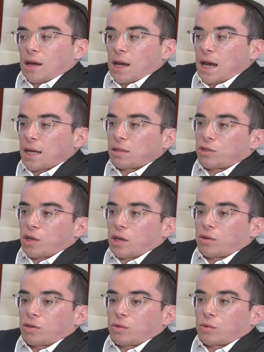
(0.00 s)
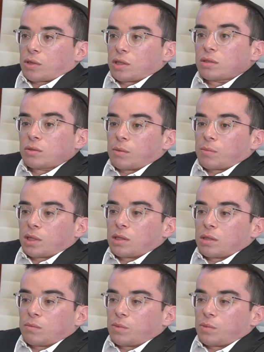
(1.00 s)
has a challenge or is limited,